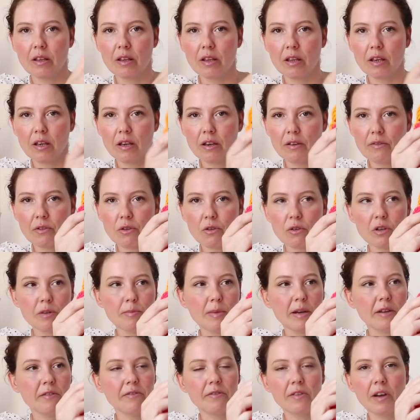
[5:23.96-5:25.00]
think I've got
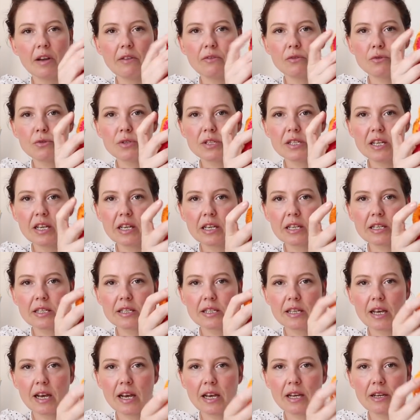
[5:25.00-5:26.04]
about 5 or 6
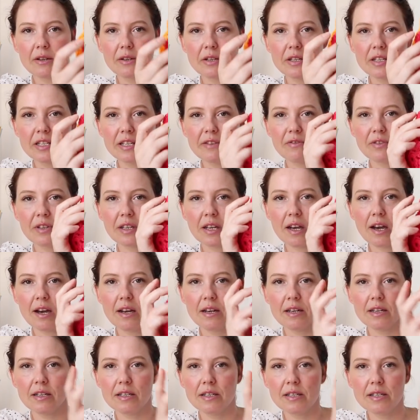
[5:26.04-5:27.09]
there in different
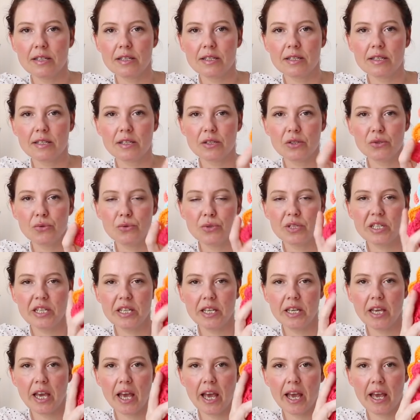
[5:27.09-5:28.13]
colours. It's all
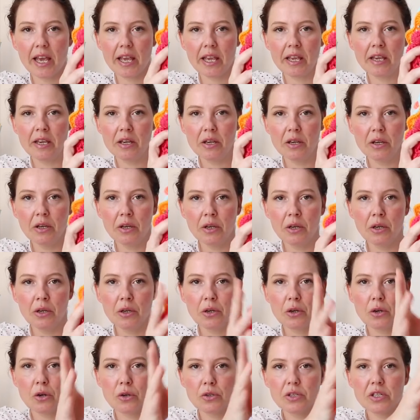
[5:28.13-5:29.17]
DK
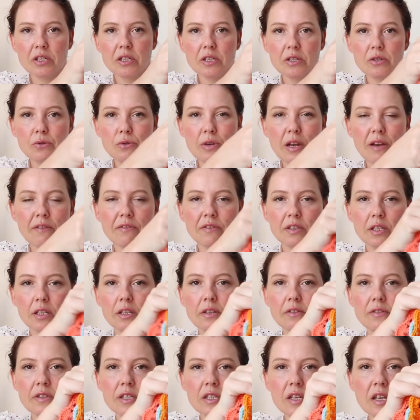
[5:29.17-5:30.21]
cotton, it's all
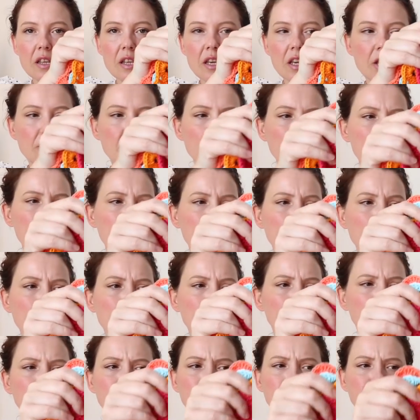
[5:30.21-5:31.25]
leftovers. I think you only
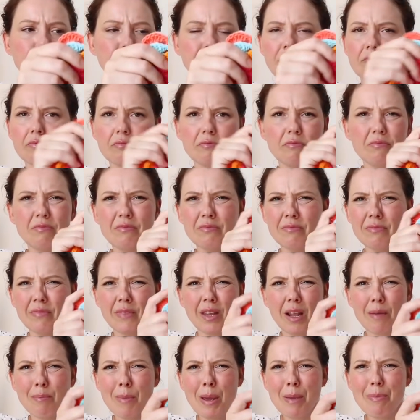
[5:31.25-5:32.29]
need
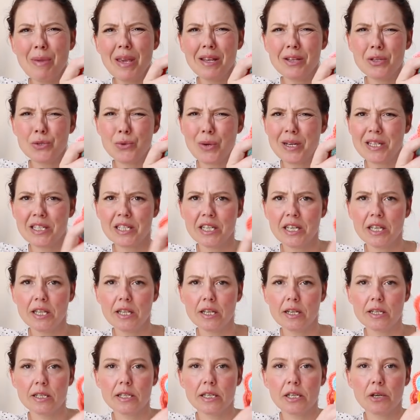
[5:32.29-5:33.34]
maybe
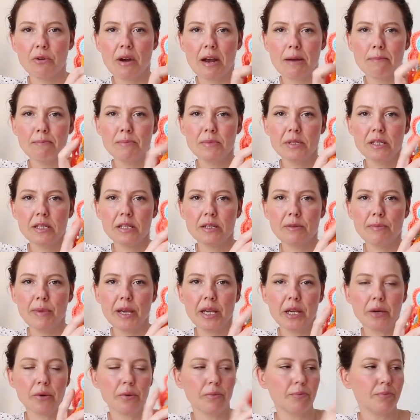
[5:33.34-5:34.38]
20-30 grams to
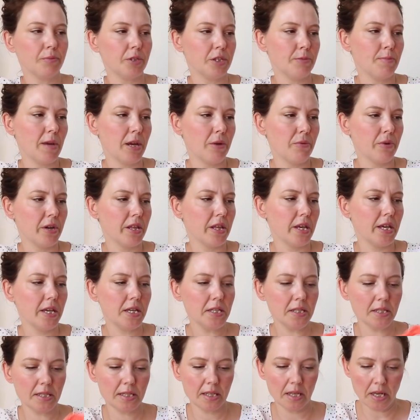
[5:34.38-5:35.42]
make one of
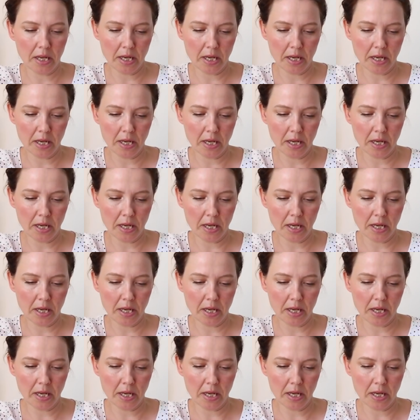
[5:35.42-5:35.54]
these.